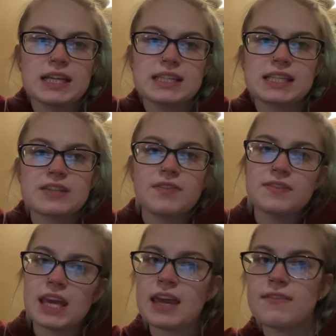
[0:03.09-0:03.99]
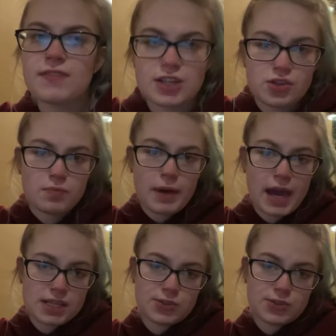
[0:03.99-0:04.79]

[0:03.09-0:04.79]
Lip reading: 658 facial mask